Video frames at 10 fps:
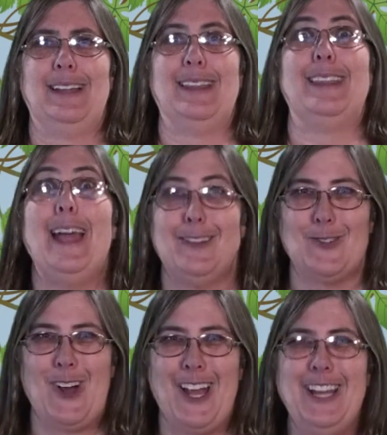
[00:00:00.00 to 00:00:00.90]

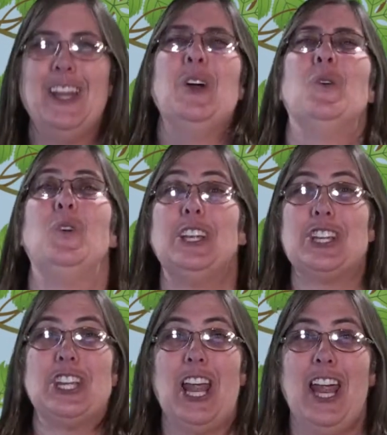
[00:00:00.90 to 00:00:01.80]
That's right, we
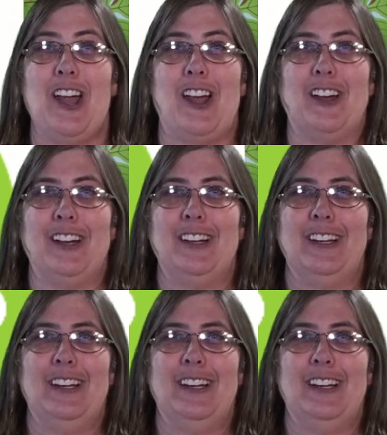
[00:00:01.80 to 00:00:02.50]
share.